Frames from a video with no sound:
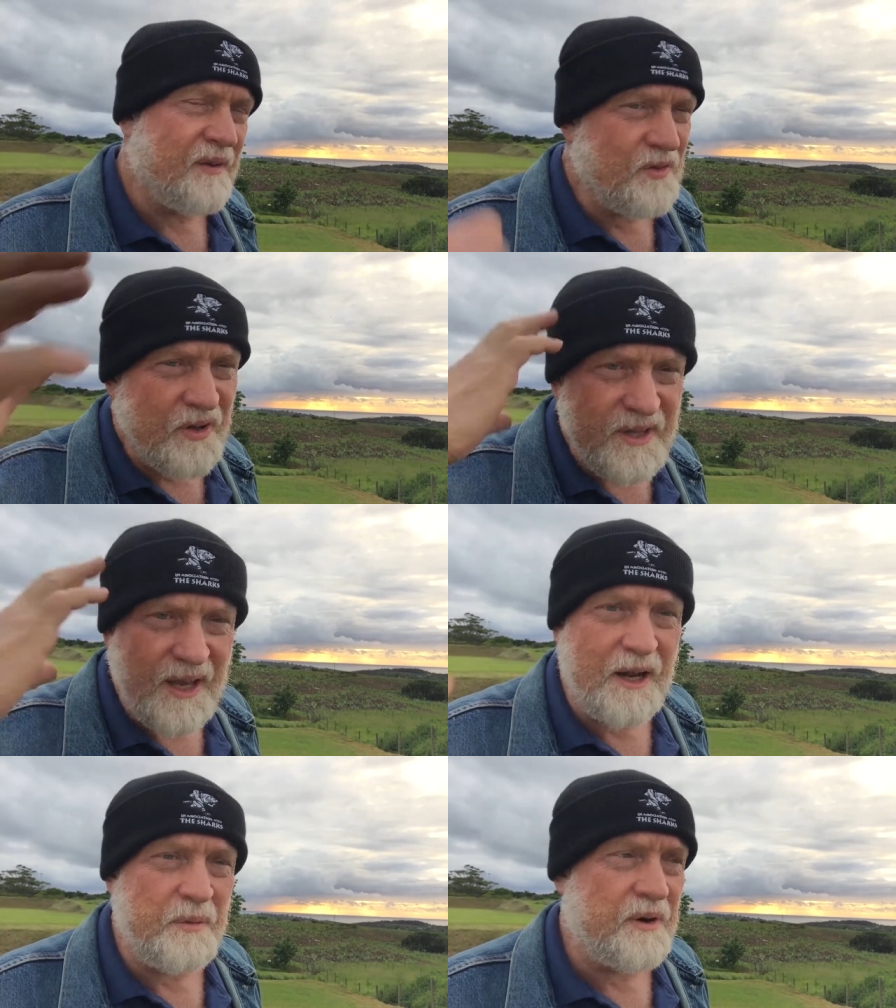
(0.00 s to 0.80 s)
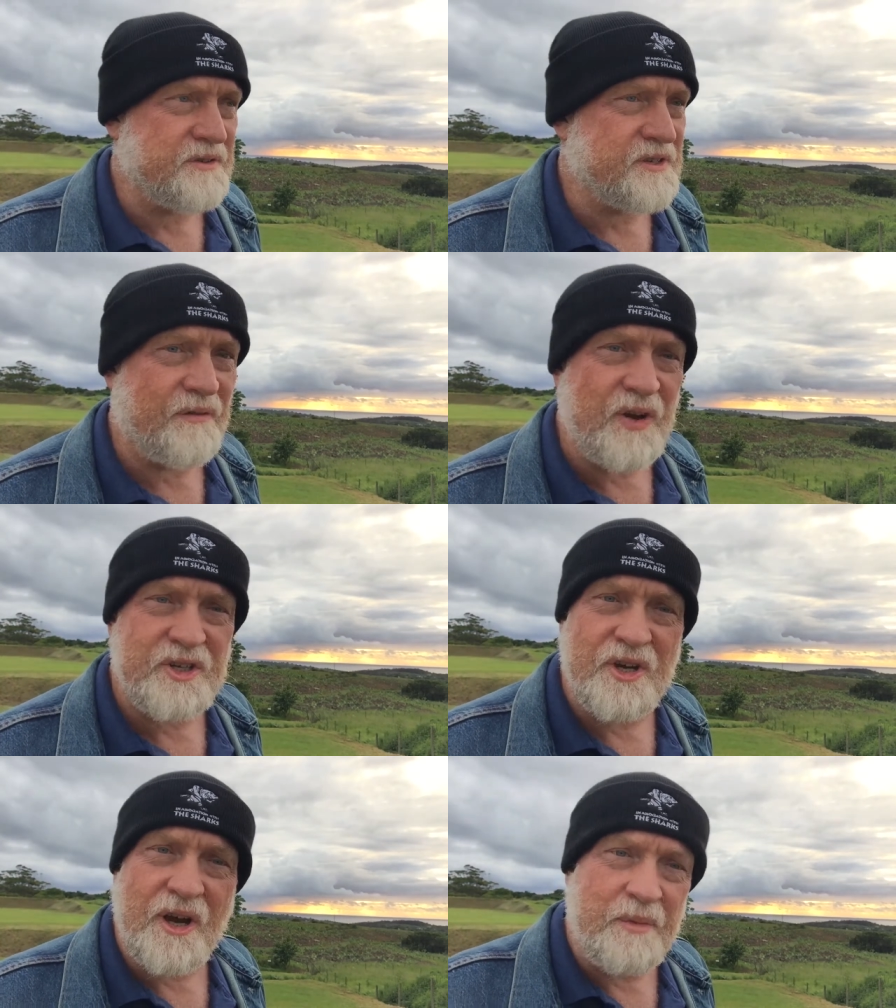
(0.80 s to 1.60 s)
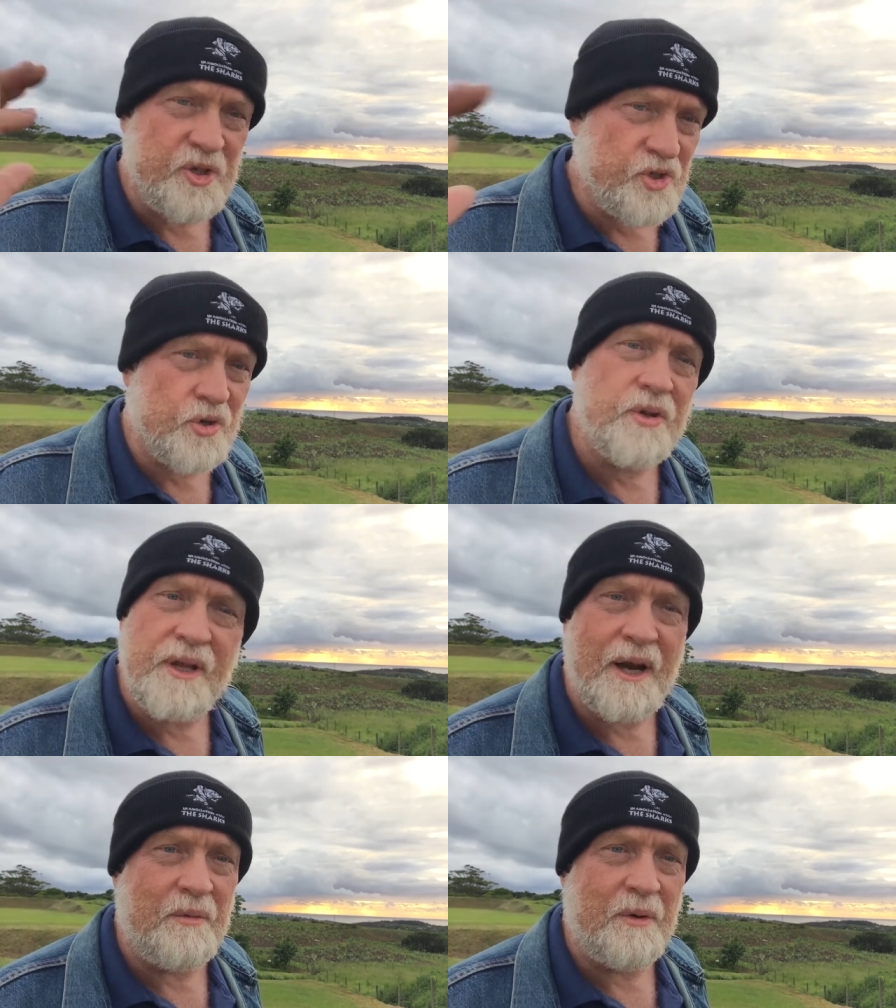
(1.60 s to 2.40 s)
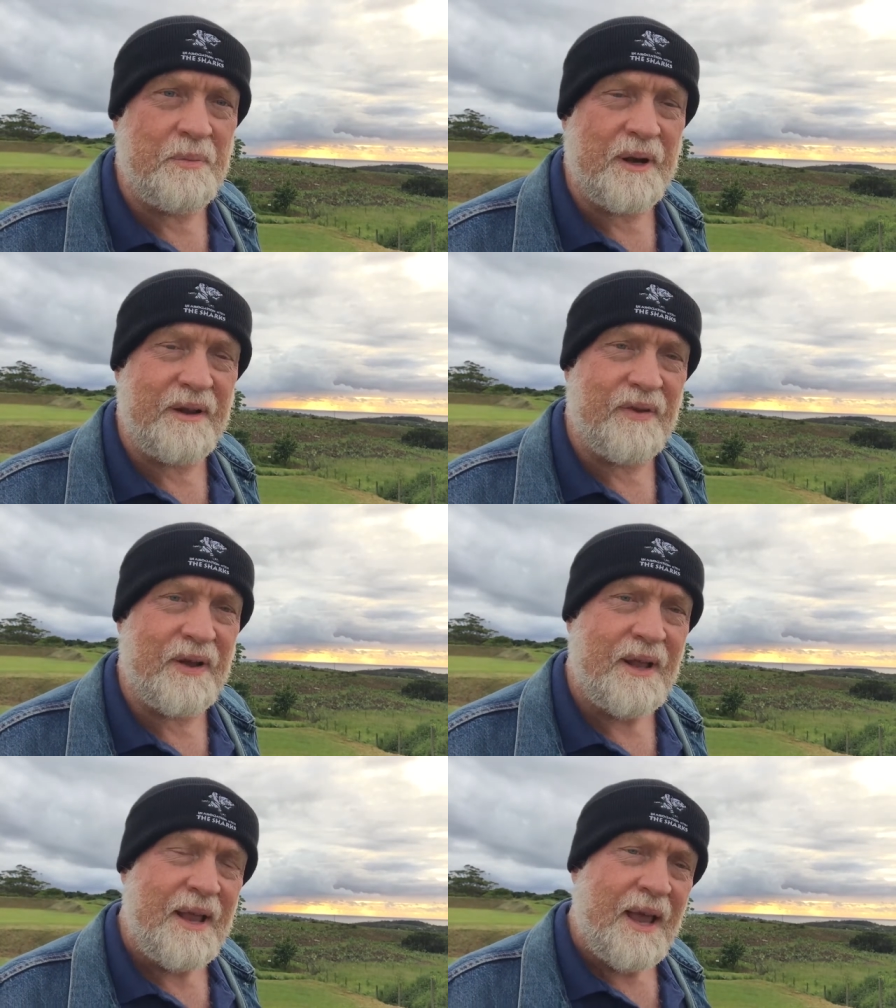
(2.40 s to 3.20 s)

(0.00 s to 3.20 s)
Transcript: I've got the helmet of salvation. I'm assured that I'm a believer.